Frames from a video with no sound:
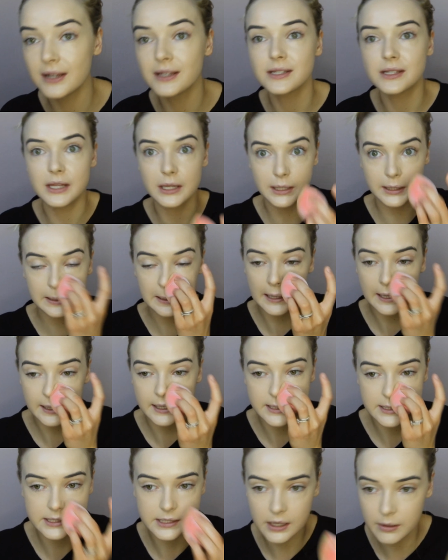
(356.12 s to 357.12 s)
it is thick
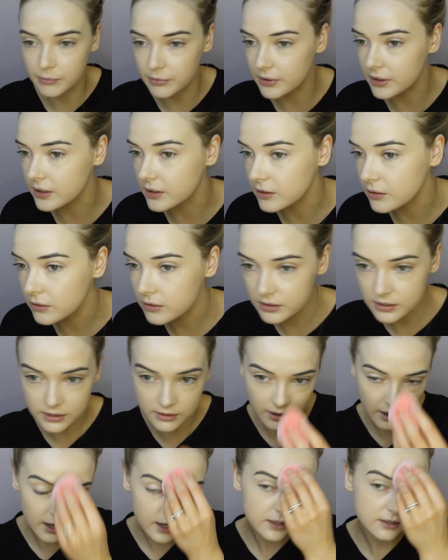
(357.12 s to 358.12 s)
like I said, but it
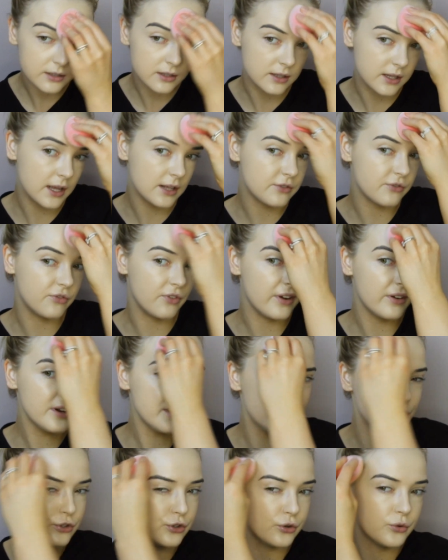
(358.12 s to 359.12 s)
looks nice. It's
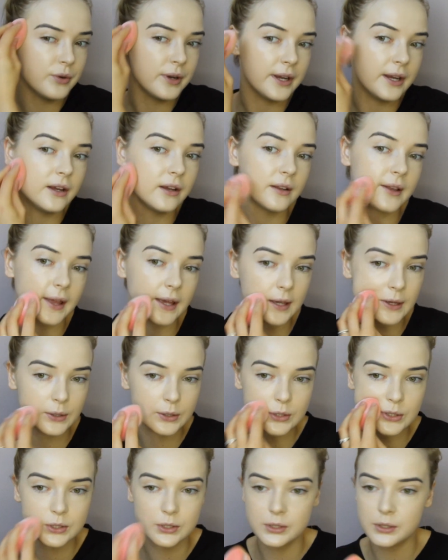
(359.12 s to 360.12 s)
very dewy,
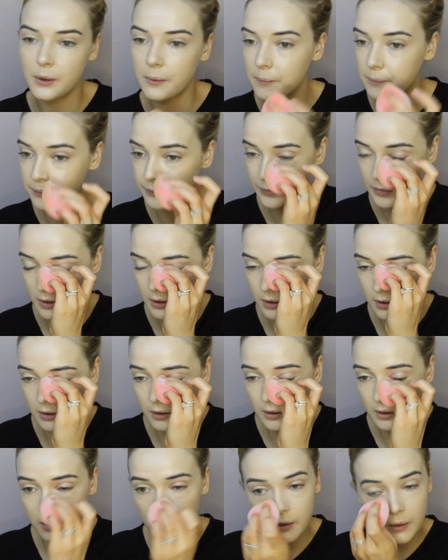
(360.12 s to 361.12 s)
like it's
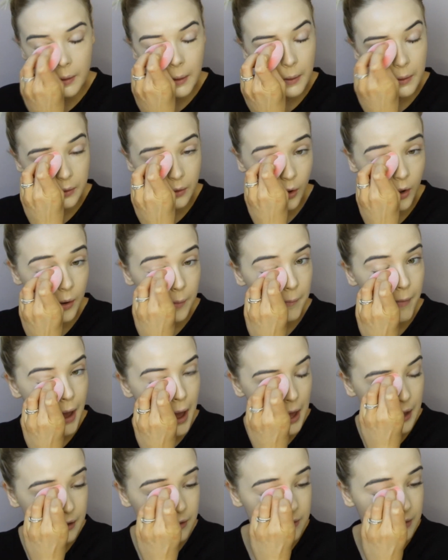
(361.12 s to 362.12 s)

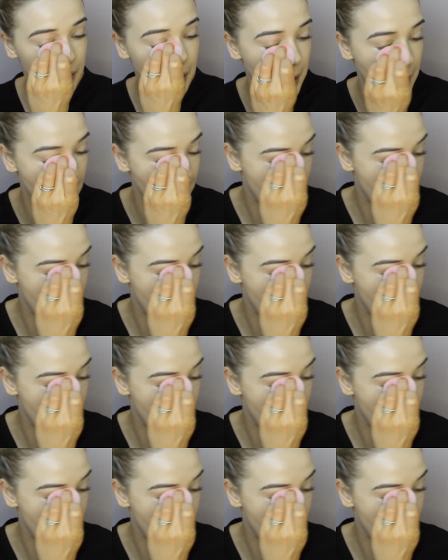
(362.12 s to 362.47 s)
not matte.